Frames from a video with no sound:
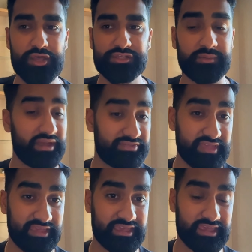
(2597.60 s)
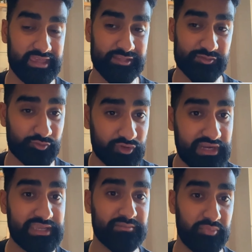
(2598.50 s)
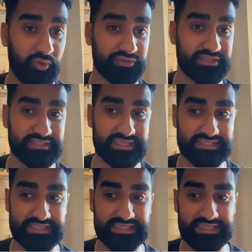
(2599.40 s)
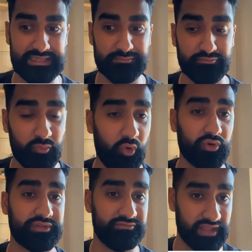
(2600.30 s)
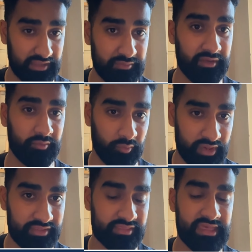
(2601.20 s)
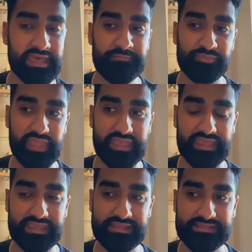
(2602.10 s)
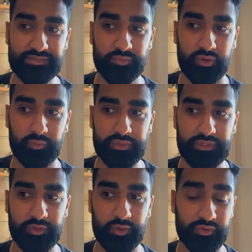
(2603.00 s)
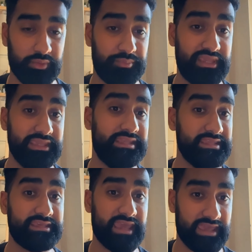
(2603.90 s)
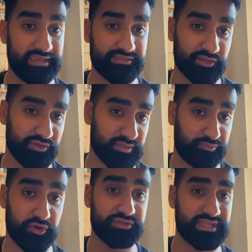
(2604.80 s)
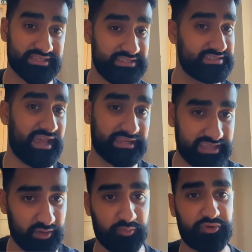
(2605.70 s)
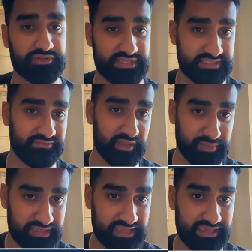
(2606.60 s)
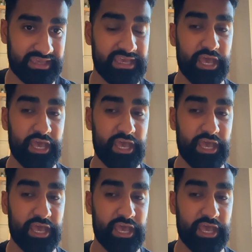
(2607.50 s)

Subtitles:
Something I think is really important to see more development with is what we call the PDK. So it's a process design kit or process development kit.